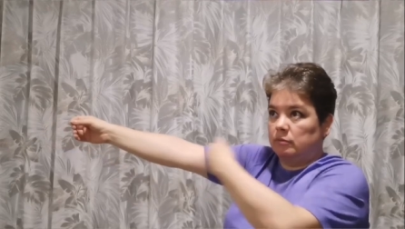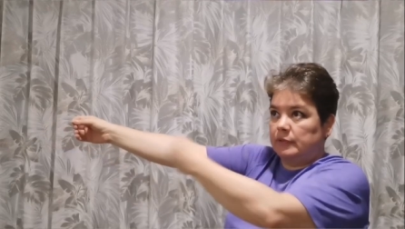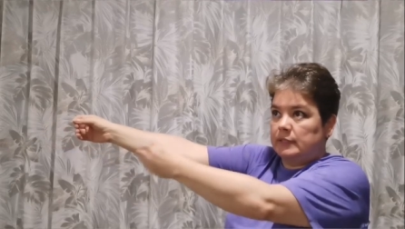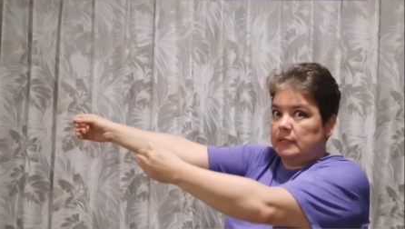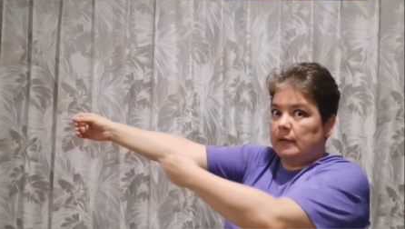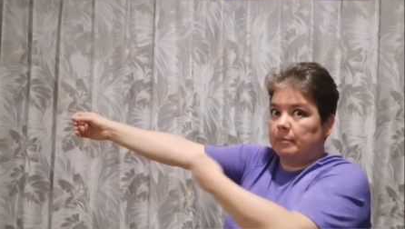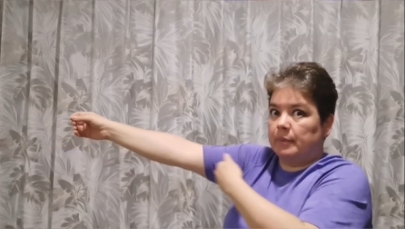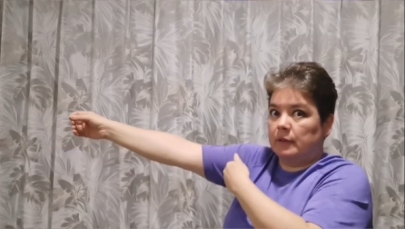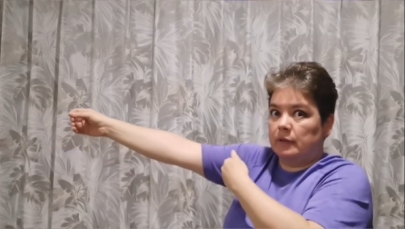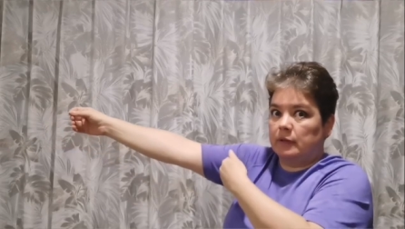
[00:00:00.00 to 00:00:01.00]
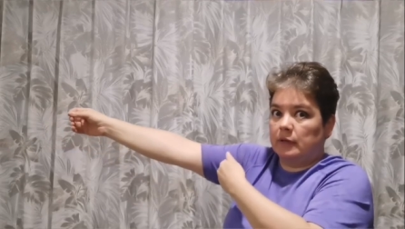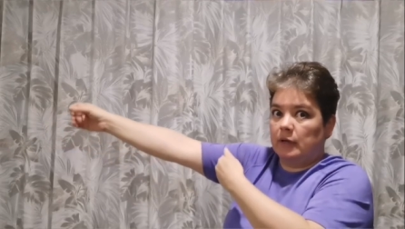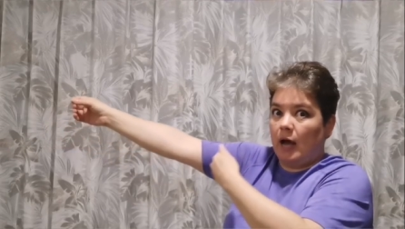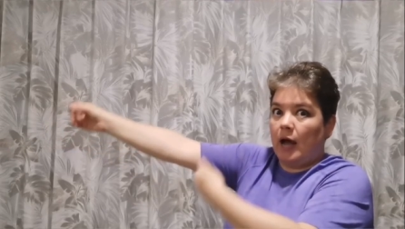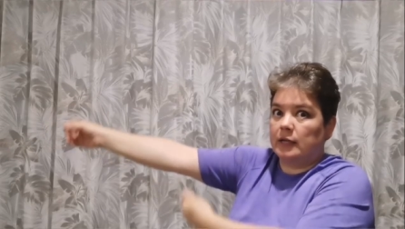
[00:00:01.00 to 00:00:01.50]
resemble
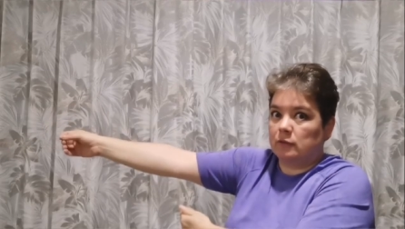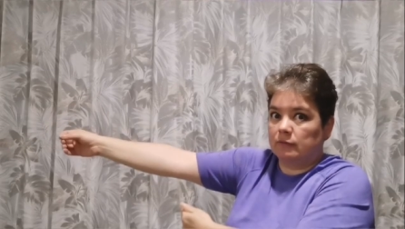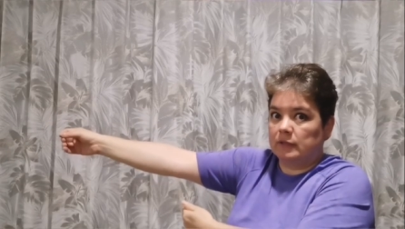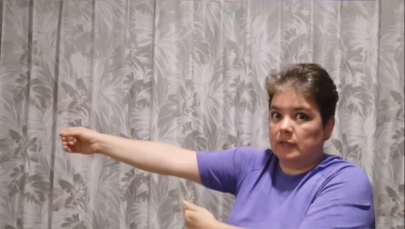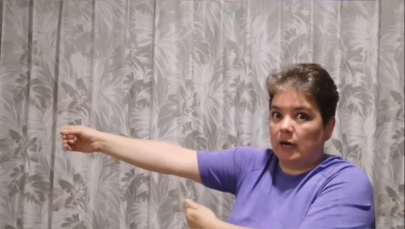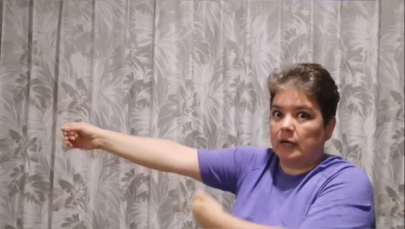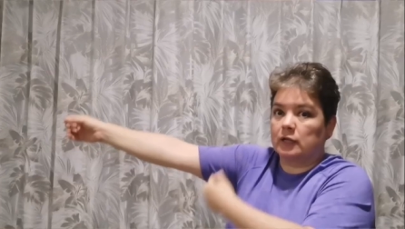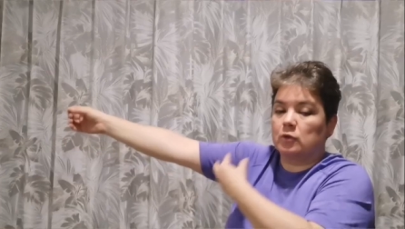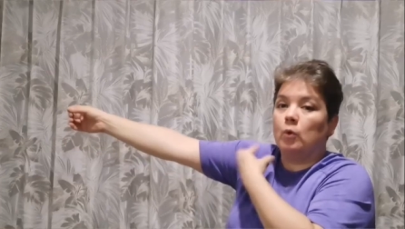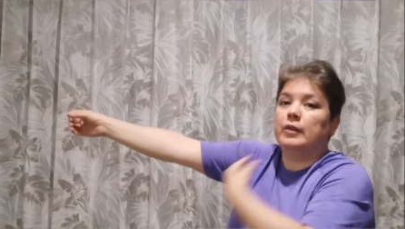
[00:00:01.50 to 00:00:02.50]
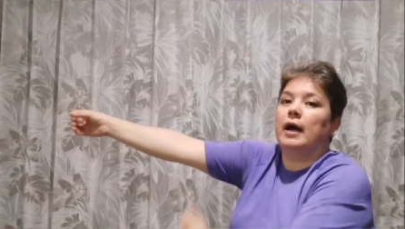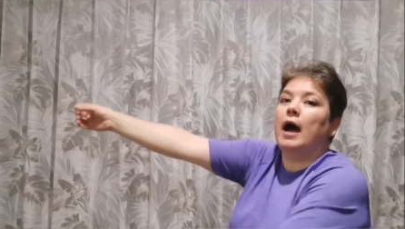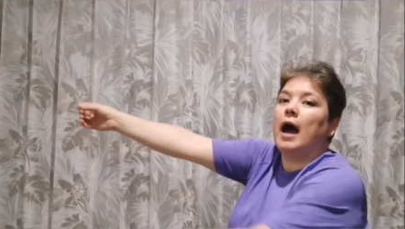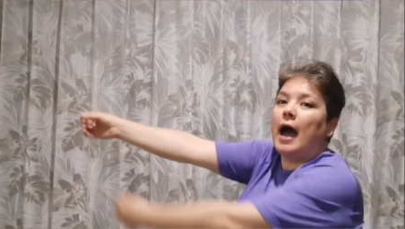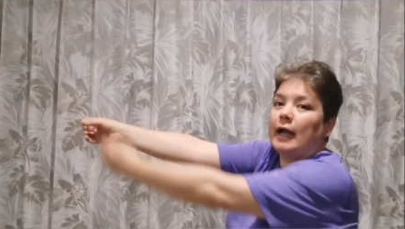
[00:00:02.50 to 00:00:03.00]
the height of a target or the
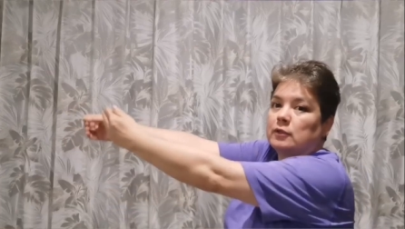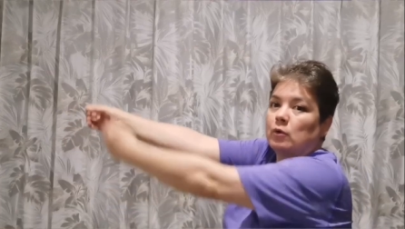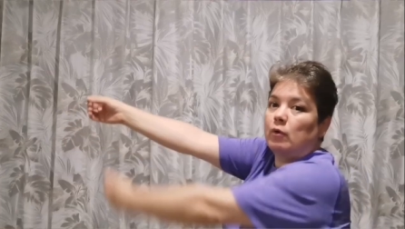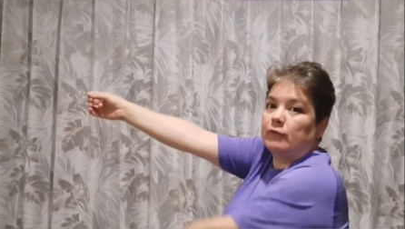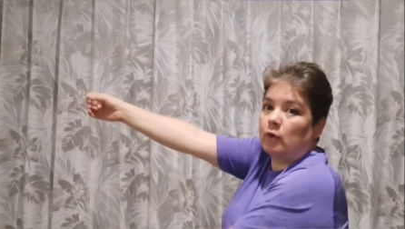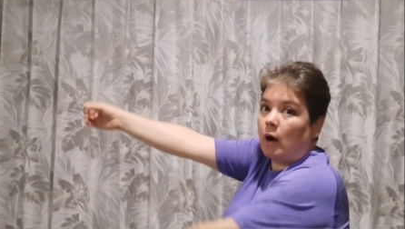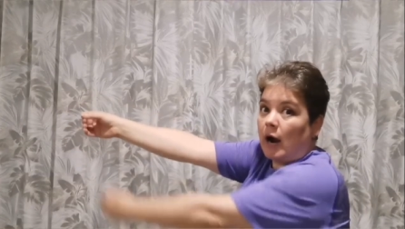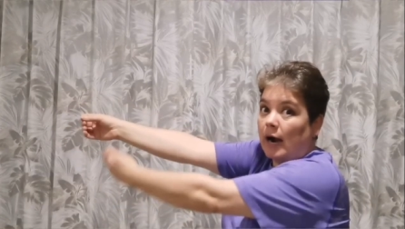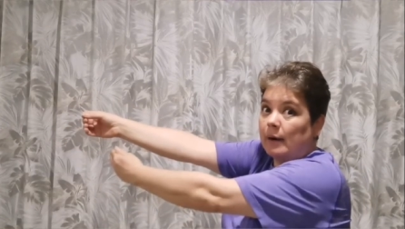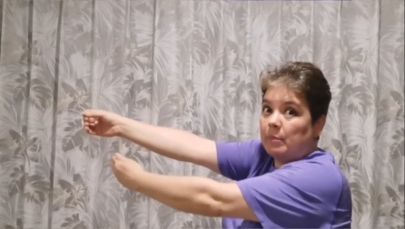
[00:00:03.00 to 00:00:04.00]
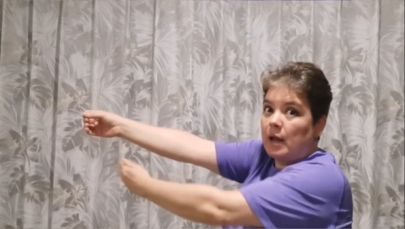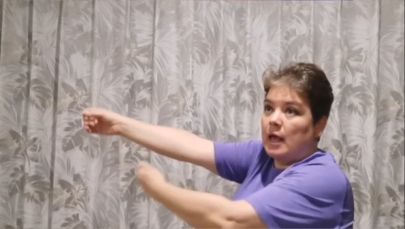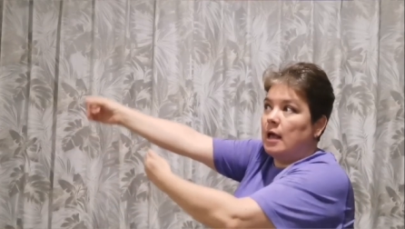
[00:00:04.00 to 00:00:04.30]
height of your arm